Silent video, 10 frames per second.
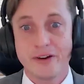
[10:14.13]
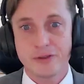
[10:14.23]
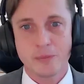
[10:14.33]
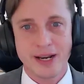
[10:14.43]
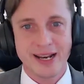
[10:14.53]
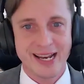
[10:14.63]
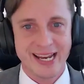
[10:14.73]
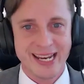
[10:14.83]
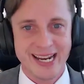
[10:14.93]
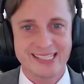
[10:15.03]
I've done my
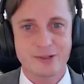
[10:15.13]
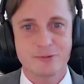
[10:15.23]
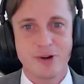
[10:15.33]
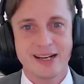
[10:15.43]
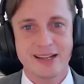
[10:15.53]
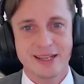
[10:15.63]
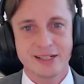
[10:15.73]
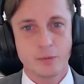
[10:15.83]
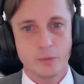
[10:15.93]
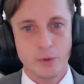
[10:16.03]
analysis right and
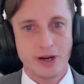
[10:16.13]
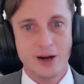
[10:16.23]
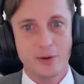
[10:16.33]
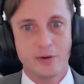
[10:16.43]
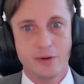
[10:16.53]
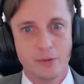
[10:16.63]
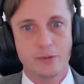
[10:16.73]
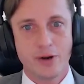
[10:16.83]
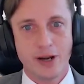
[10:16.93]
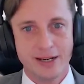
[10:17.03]
things work out
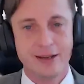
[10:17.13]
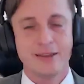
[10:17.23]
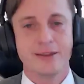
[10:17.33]
right,